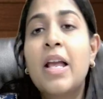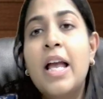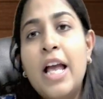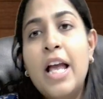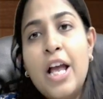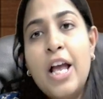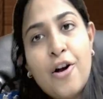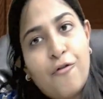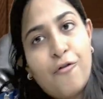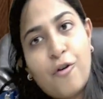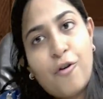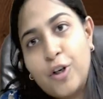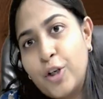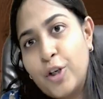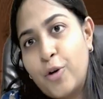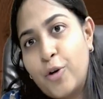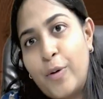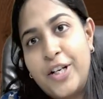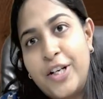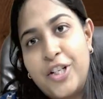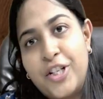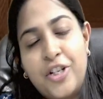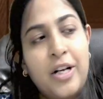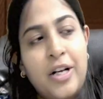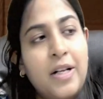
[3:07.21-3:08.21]
For the question
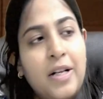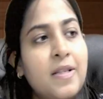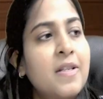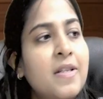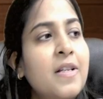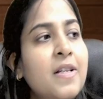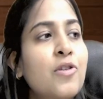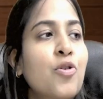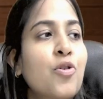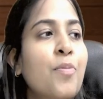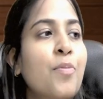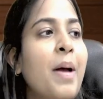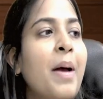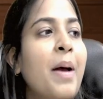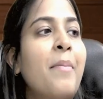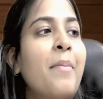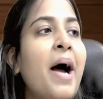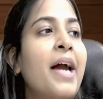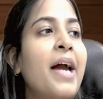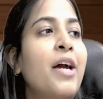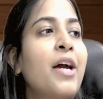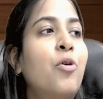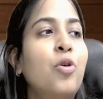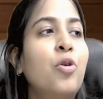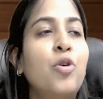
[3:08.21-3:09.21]
answers. So, ma'am, I
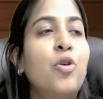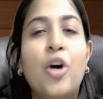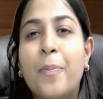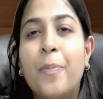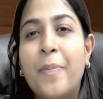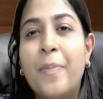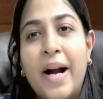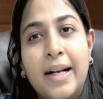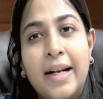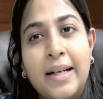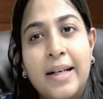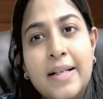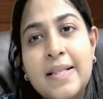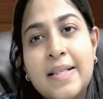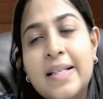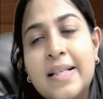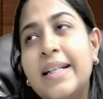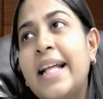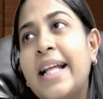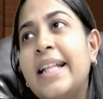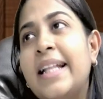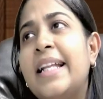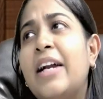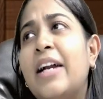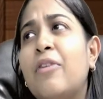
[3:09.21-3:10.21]
could not practice it, and
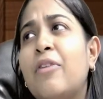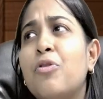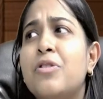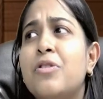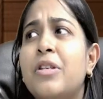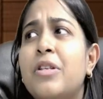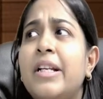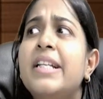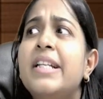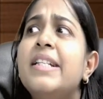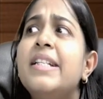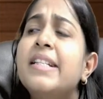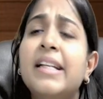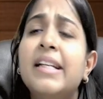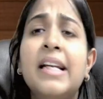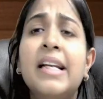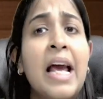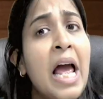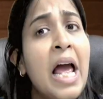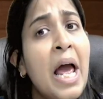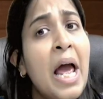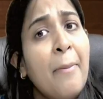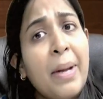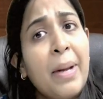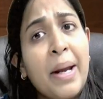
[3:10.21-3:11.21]
that was the reason.
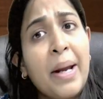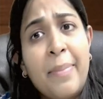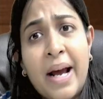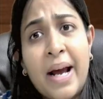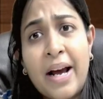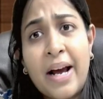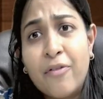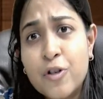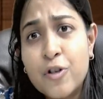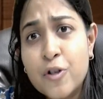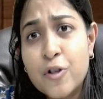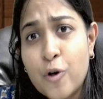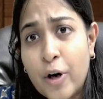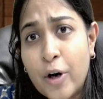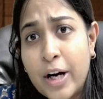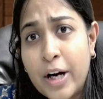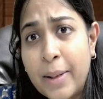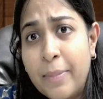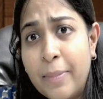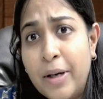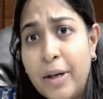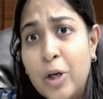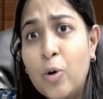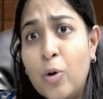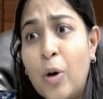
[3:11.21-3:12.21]
Maybe I was not able
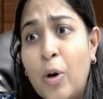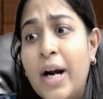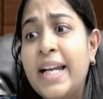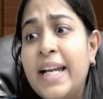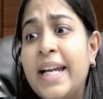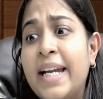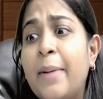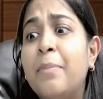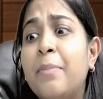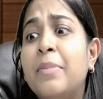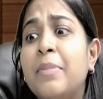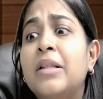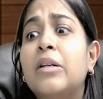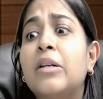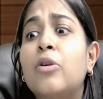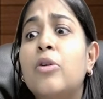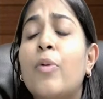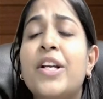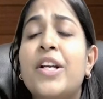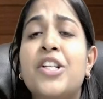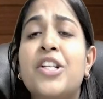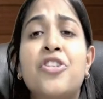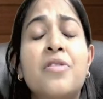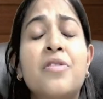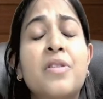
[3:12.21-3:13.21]
to attempt the
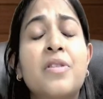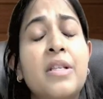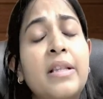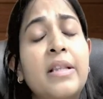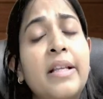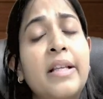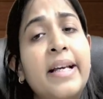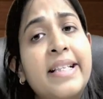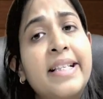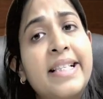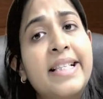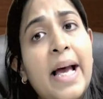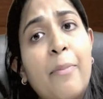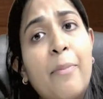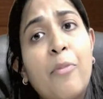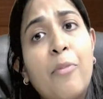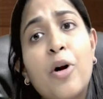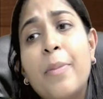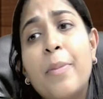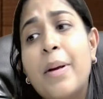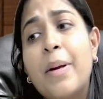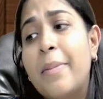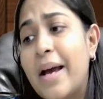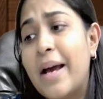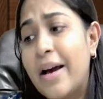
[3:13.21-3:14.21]
questions in the exam, or
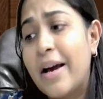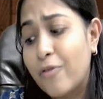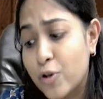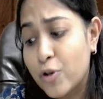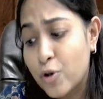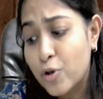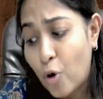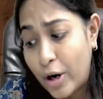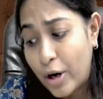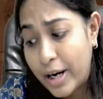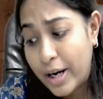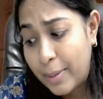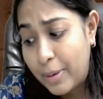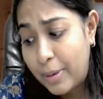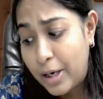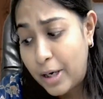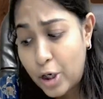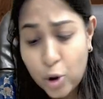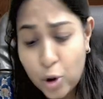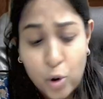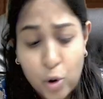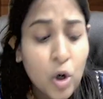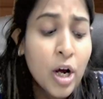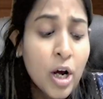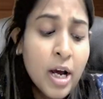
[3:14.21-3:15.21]
maybe I was not able to
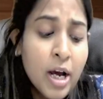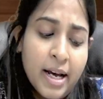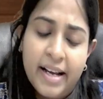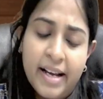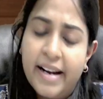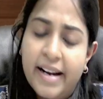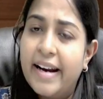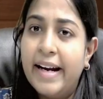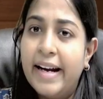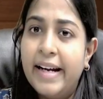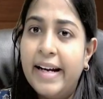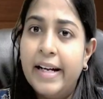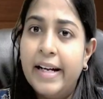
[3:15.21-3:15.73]
write.